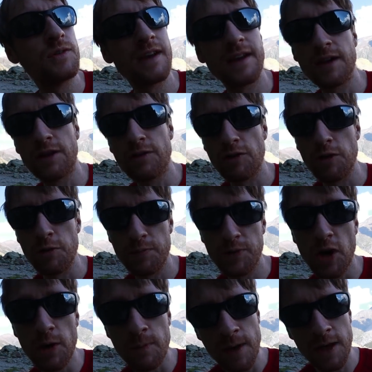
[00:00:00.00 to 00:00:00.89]
take a
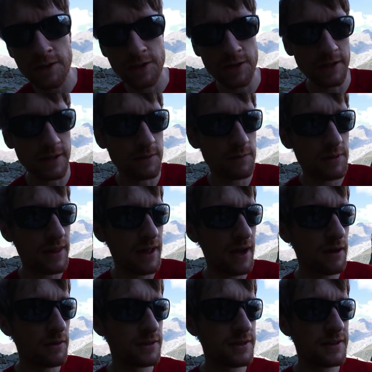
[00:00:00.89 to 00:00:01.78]
group commercially
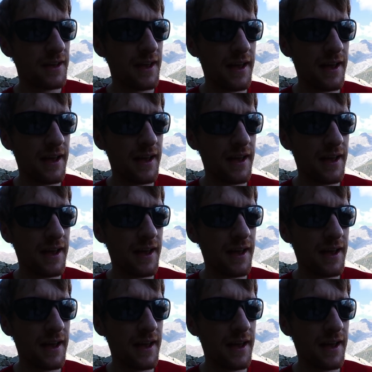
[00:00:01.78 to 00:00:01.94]
without